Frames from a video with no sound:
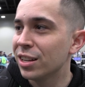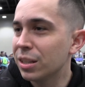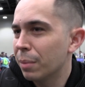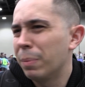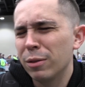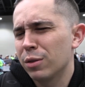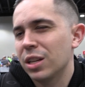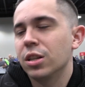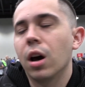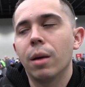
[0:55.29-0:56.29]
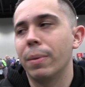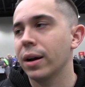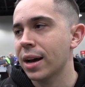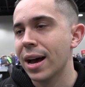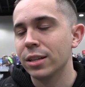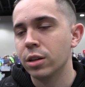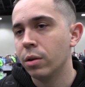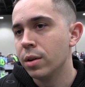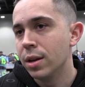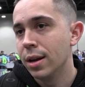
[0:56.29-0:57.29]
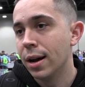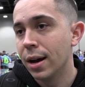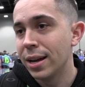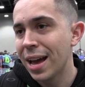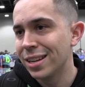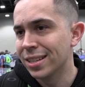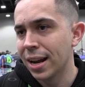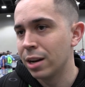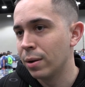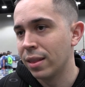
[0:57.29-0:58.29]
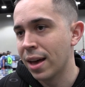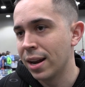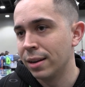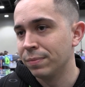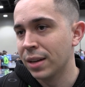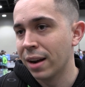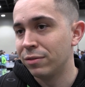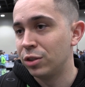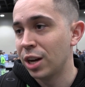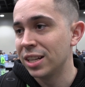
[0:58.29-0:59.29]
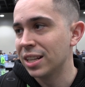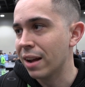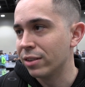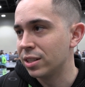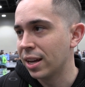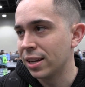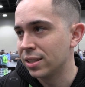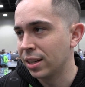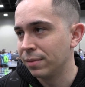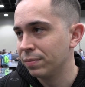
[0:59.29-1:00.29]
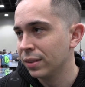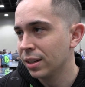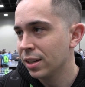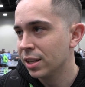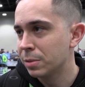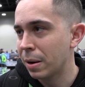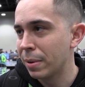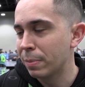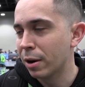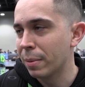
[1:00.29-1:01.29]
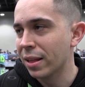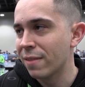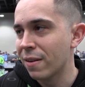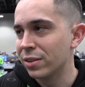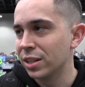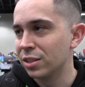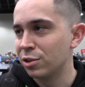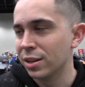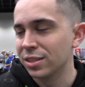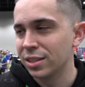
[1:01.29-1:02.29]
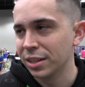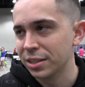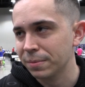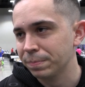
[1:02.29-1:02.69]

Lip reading: So there was a ton of Buckeyes. So I just got into it then and kind of chased it ever since. And it's been a big part of my life ever since 2006.